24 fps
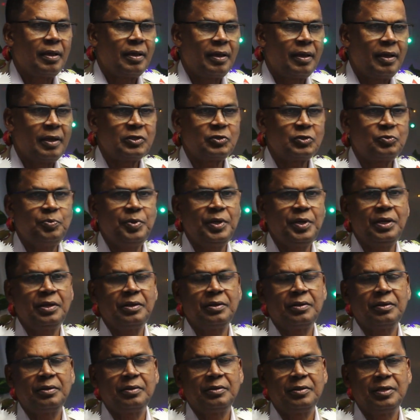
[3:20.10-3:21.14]
has
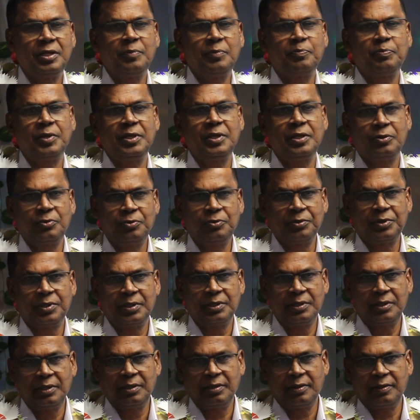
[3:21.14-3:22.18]
been deeply
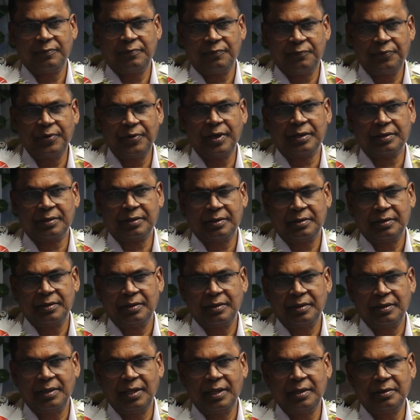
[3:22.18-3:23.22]
rooted in the fact
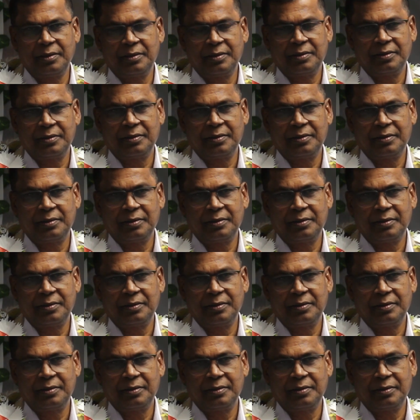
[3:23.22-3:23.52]
that